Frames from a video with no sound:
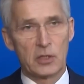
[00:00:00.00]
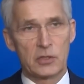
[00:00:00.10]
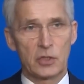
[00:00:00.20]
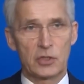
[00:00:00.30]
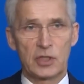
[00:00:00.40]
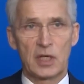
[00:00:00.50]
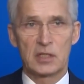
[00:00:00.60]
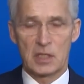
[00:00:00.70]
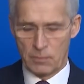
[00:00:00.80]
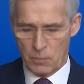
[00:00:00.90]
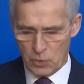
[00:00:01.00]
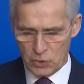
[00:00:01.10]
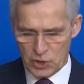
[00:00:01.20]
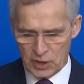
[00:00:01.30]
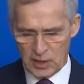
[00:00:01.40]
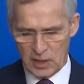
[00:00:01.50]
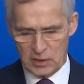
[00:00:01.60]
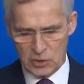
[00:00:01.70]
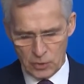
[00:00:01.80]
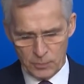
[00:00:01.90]
such as emerging
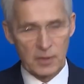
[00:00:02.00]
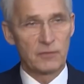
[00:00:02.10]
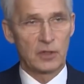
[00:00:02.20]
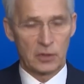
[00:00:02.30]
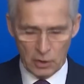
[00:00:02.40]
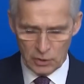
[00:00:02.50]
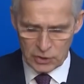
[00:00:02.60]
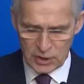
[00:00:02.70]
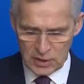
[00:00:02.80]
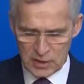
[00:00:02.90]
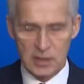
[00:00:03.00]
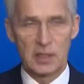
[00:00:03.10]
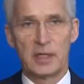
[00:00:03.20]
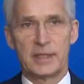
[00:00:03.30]
and disruptive technologies,